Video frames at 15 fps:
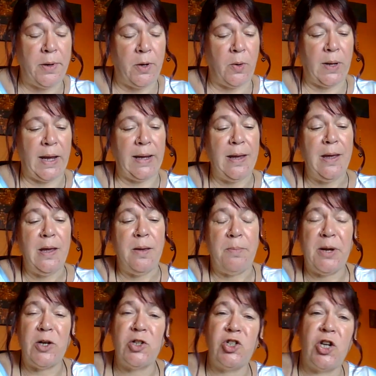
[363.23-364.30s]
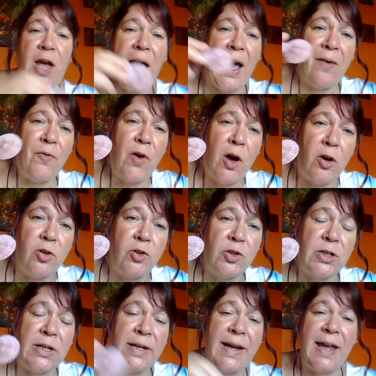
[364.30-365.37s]
okay? Because you have got a good
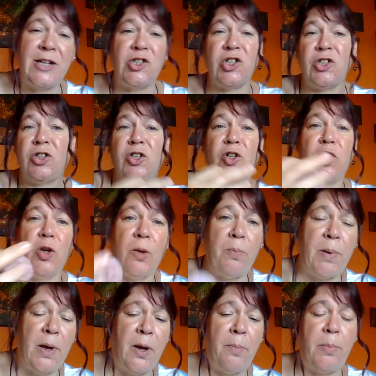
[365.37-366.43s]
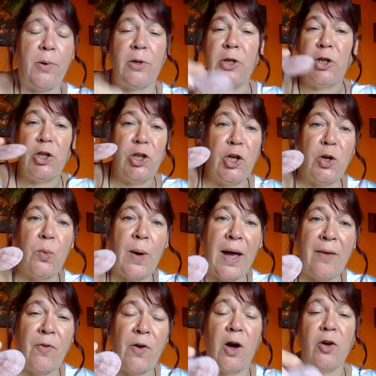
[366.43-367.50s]
connection. The colour purple, you
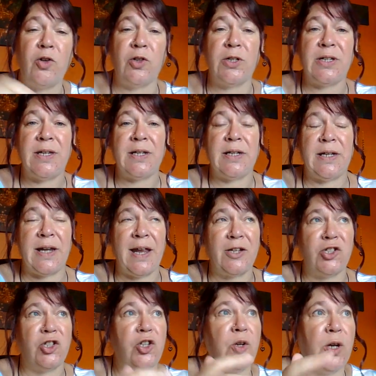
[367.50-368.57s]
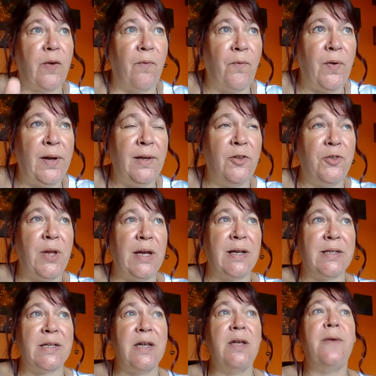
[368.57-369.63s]
have got a good connection. You can feel
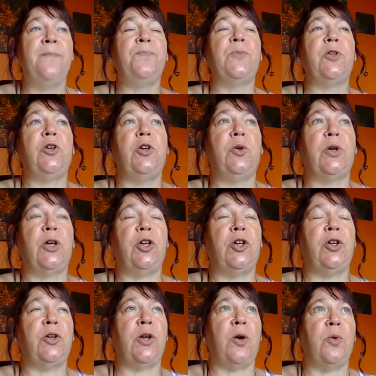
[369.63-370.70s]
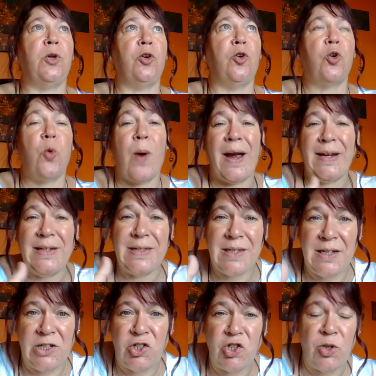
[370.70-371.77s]
things. You know, you're quite
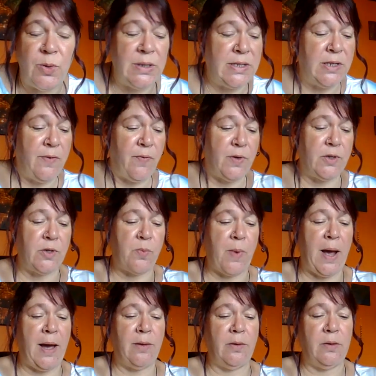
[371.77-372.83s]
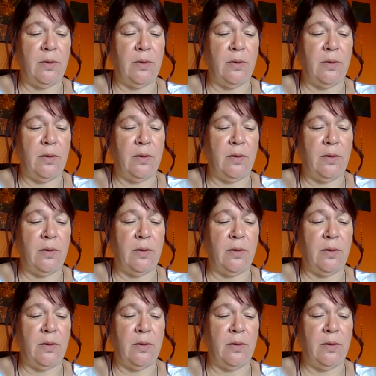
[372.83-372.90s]
intuitive as well.